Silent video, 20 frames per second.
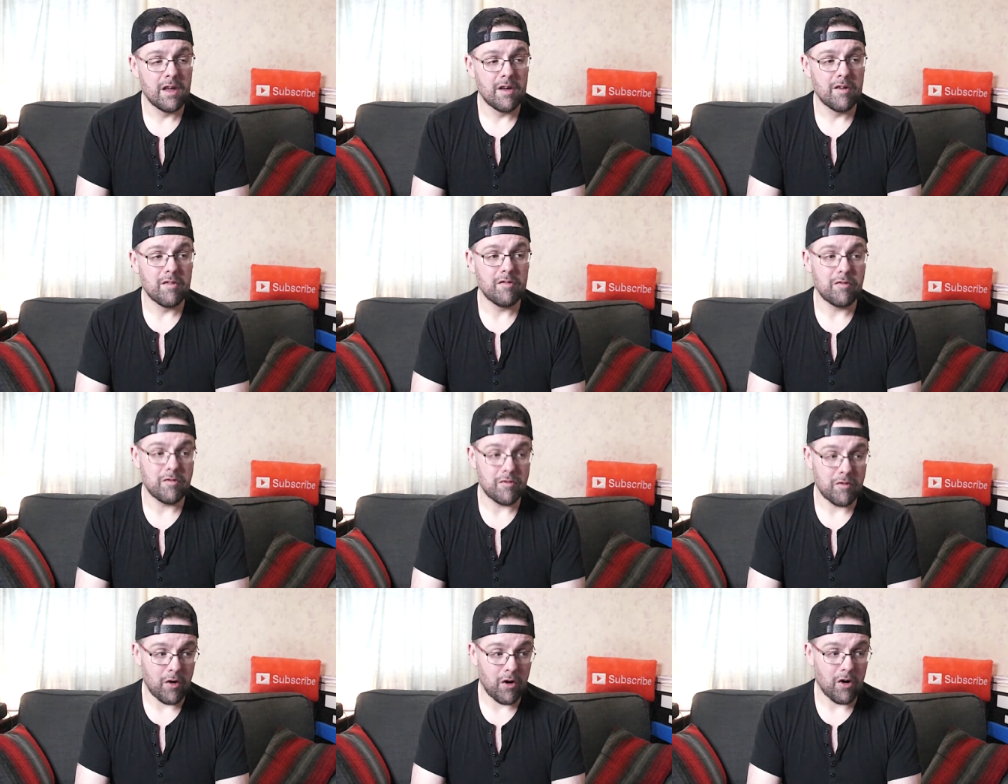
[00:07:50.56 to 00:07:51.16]

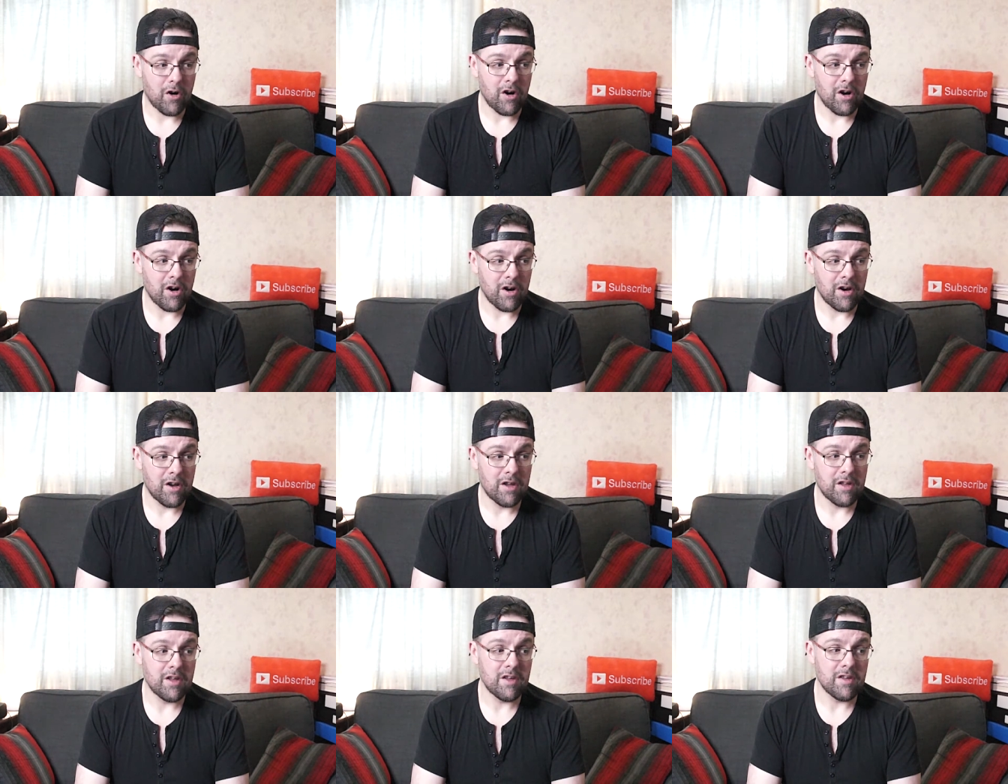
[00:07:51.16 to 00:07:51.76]

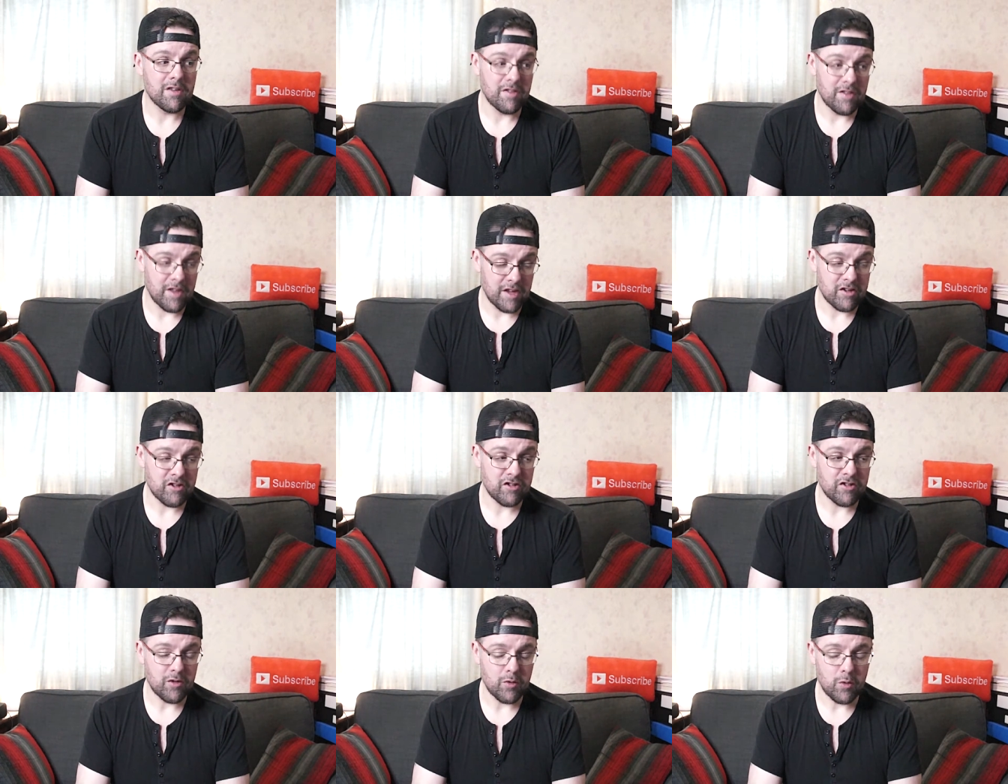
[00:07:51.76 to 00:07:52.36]
for this
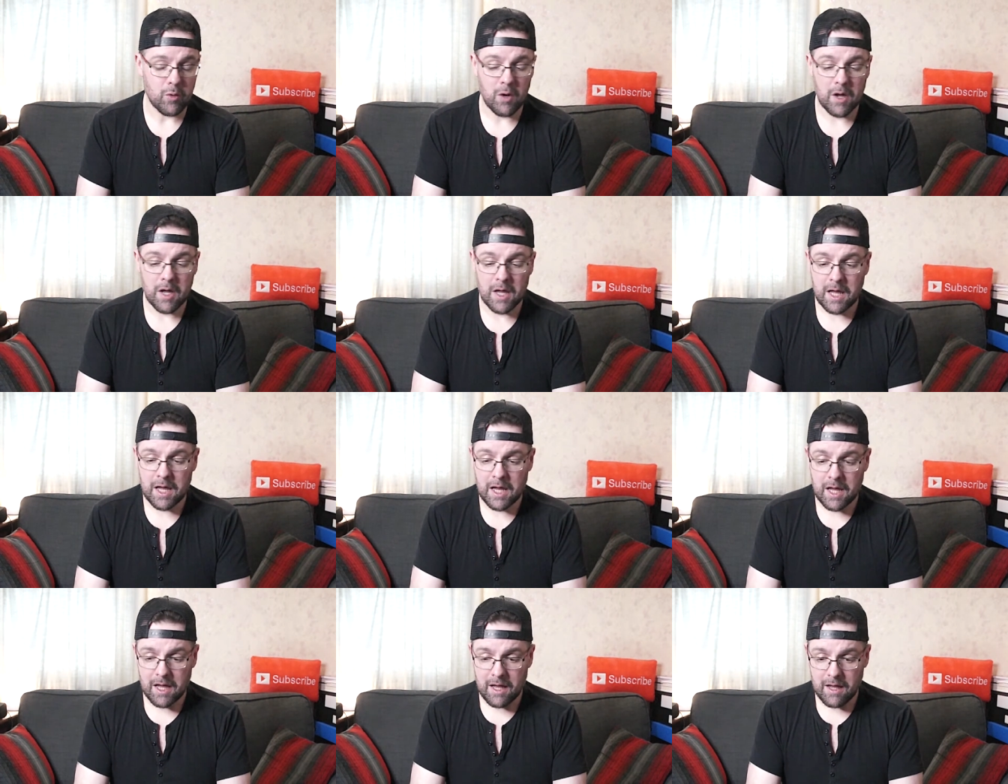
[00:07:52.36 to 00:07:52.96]
show,
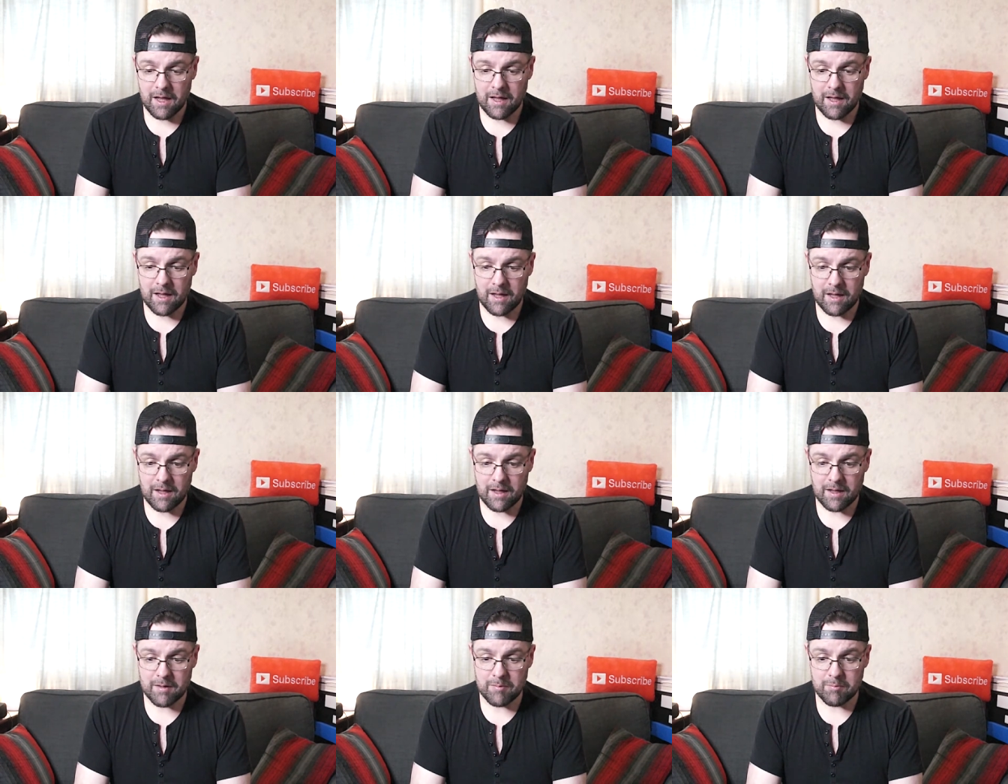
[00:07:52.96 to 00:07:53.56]

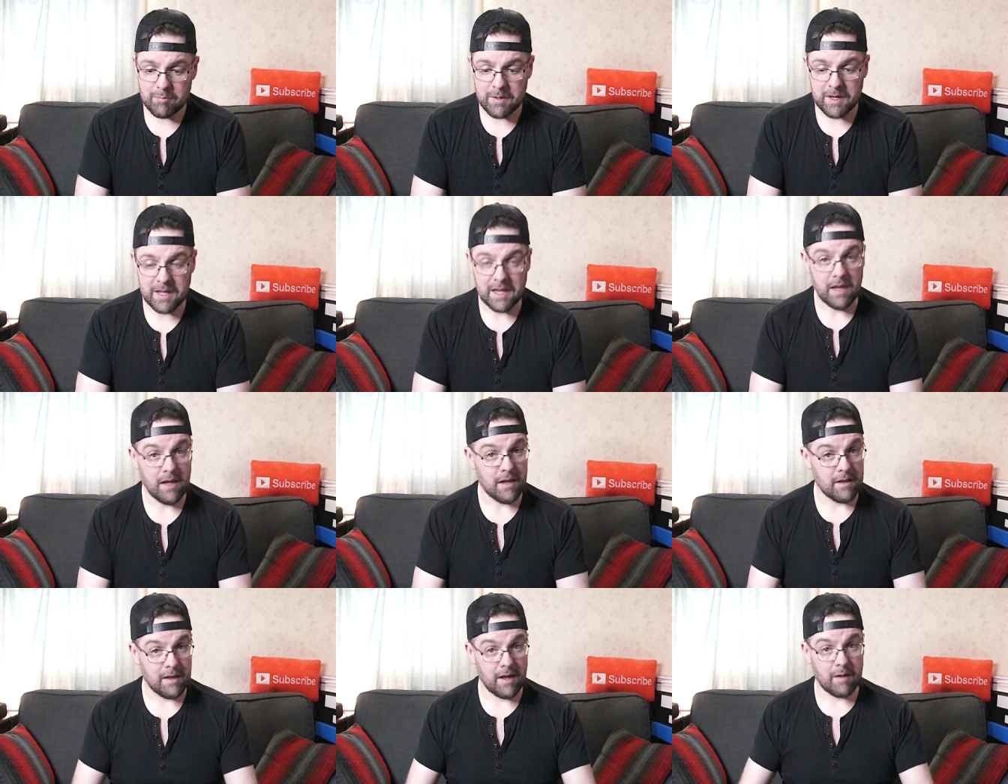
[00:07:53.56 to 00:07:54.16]
but
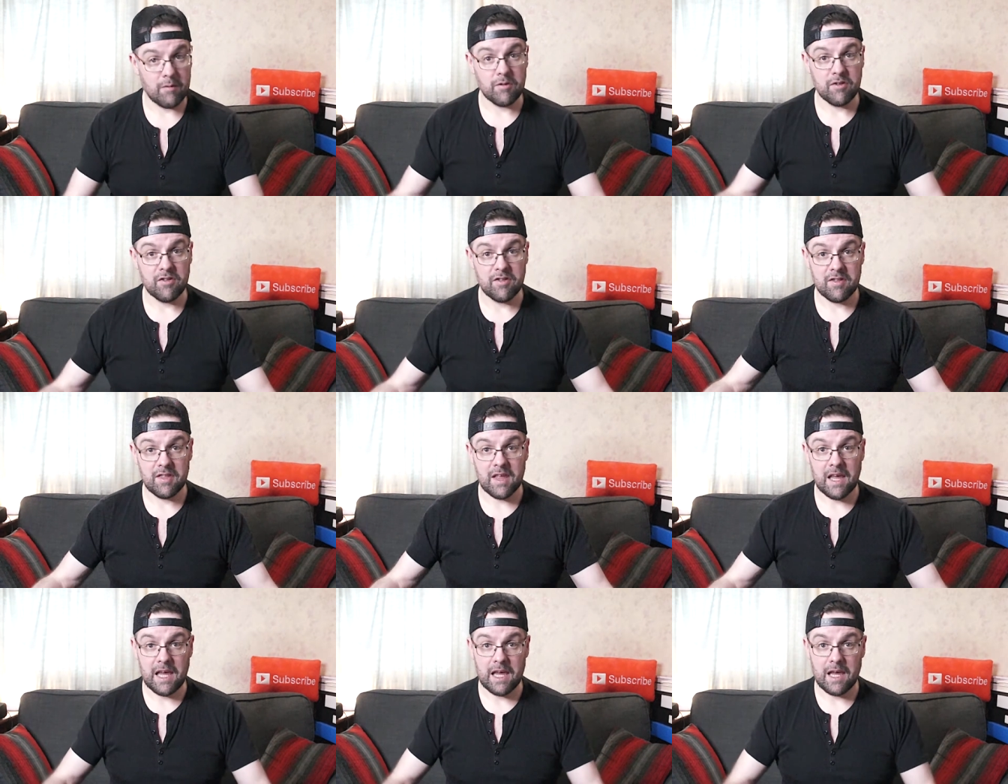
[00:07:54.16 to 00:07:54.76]
again, that
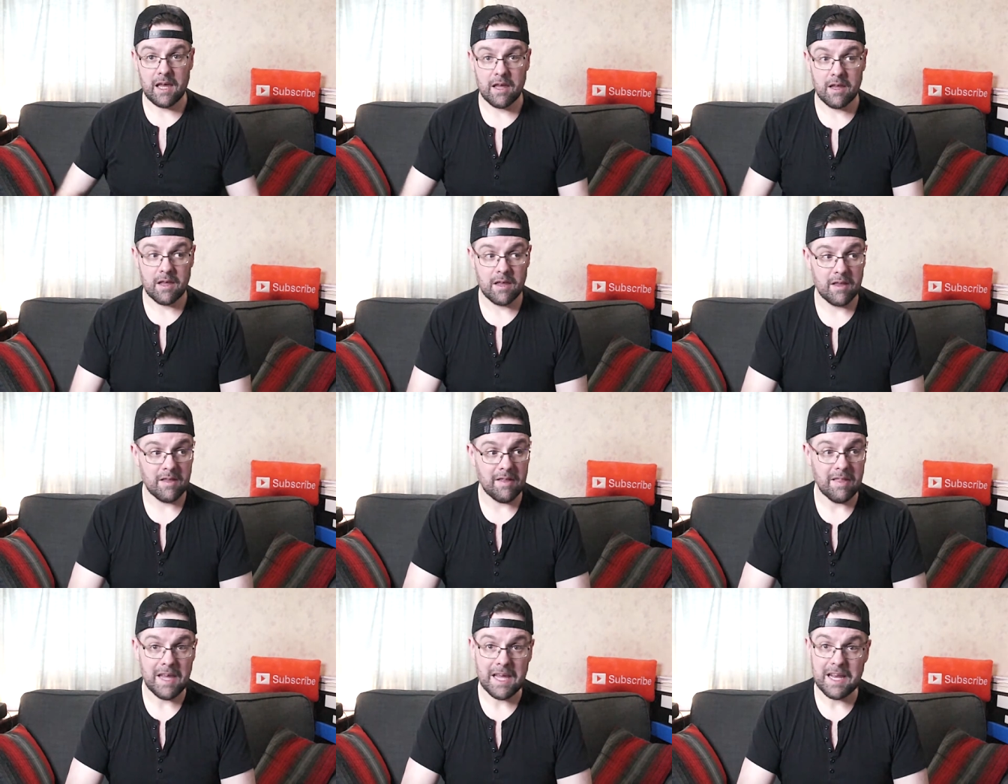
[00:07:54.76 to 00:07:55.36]
was the
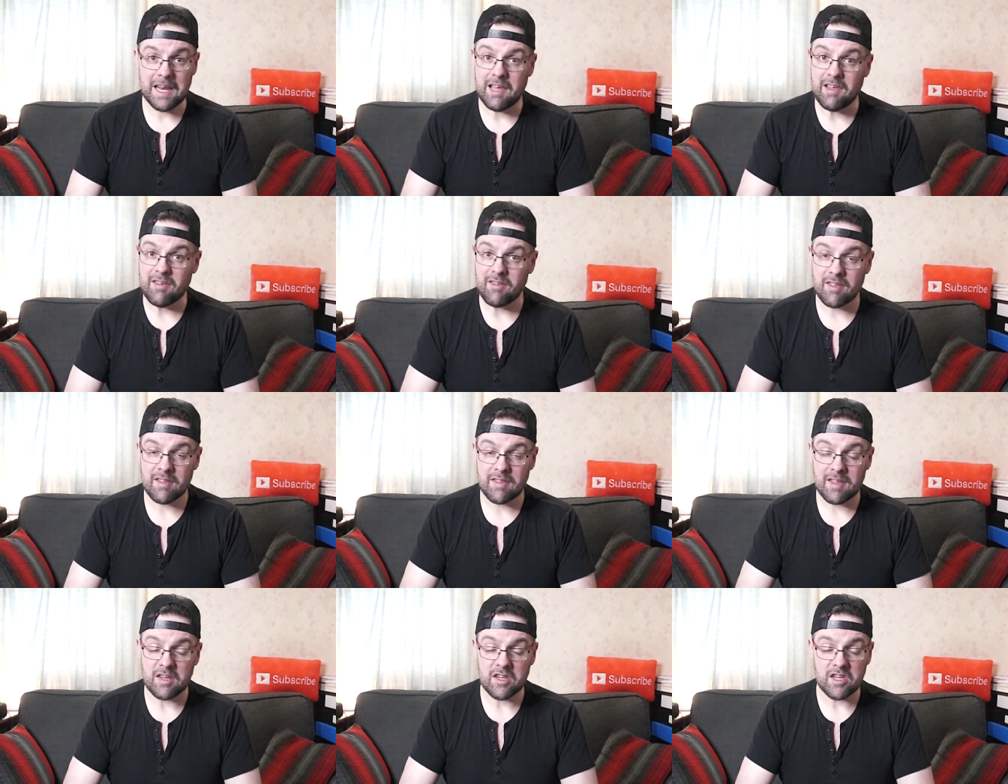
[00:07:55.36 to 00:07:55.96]

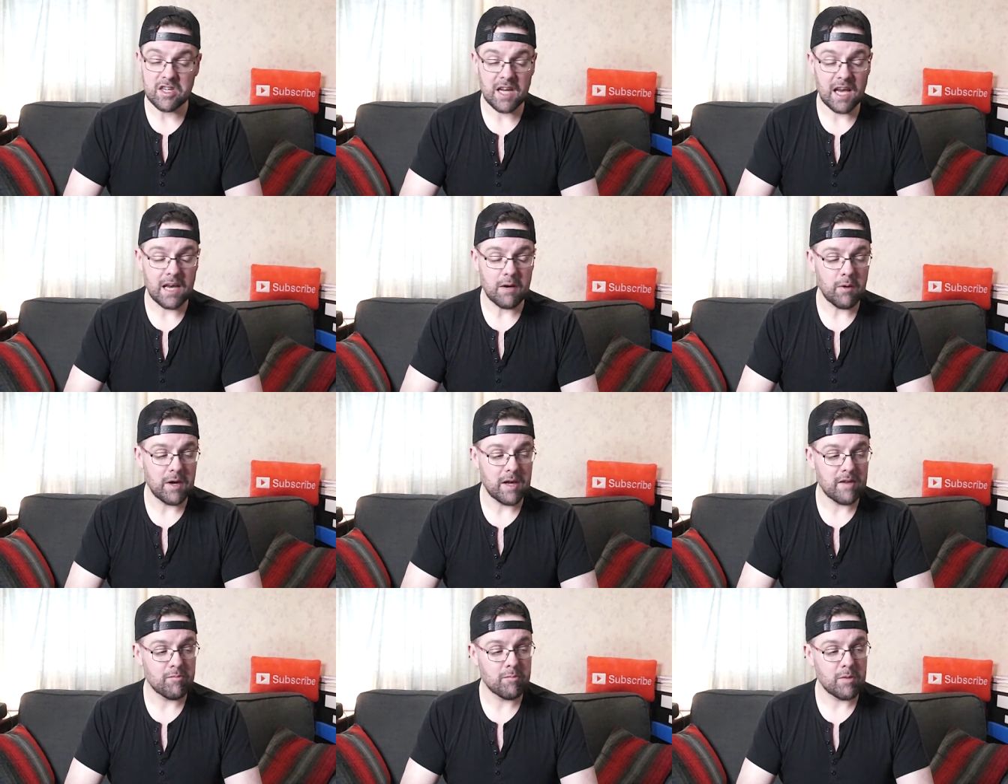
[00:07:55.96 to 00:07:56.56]
80s, didn't shy
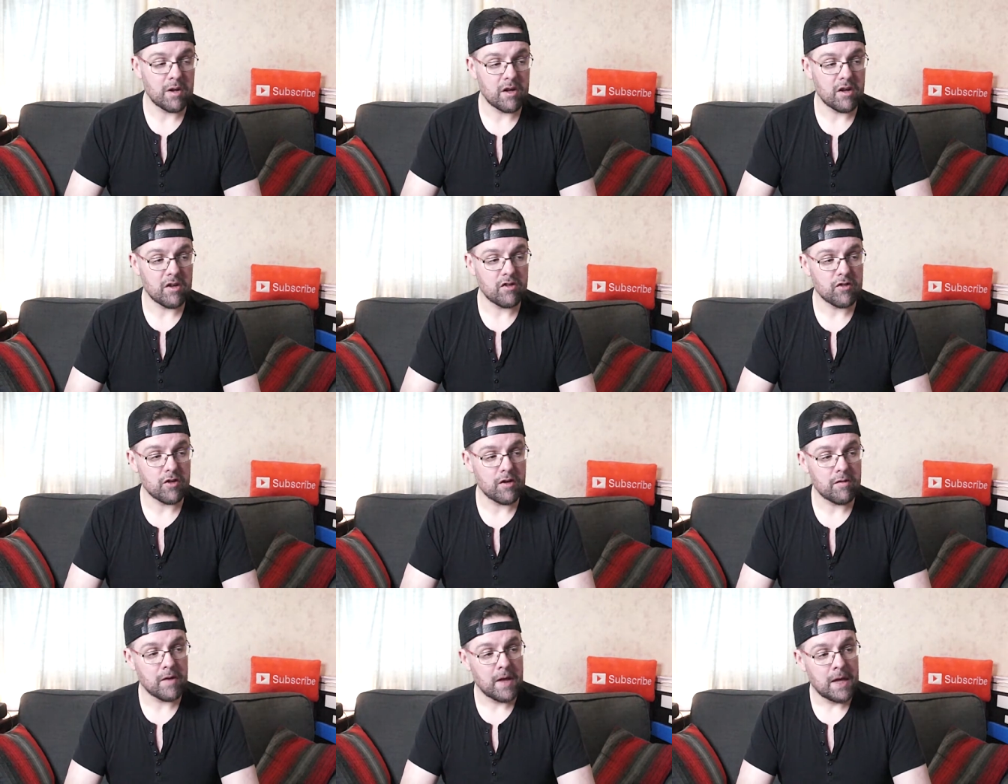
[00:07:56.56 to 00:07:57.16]
away from a lot of
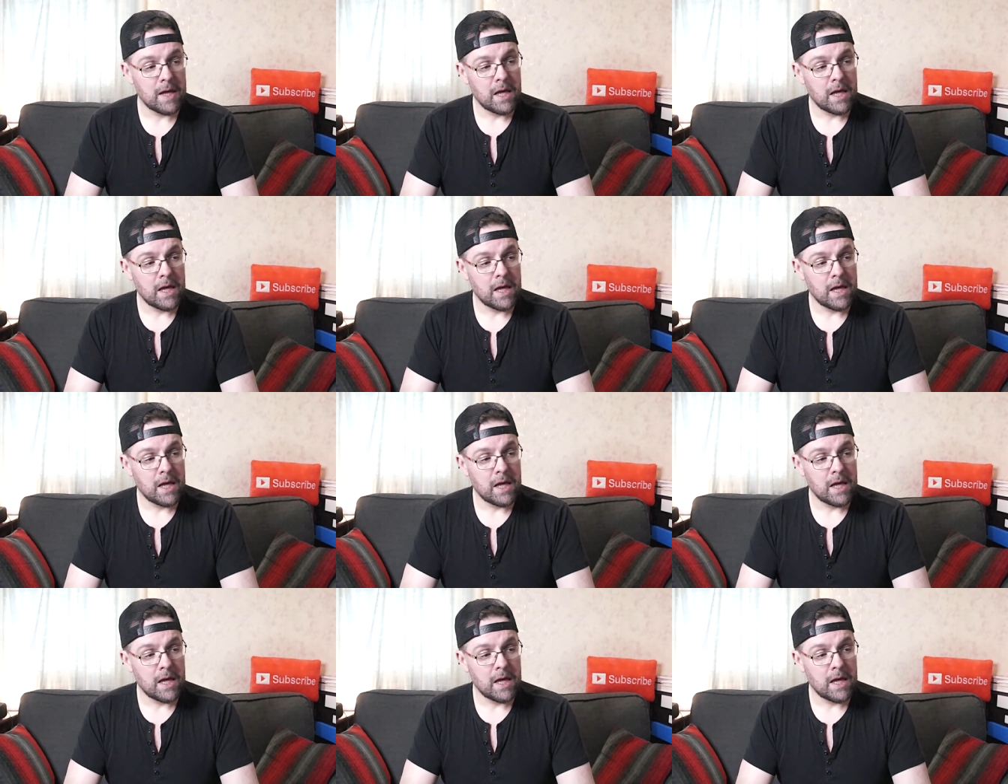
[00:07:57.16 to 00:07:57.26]
stuff.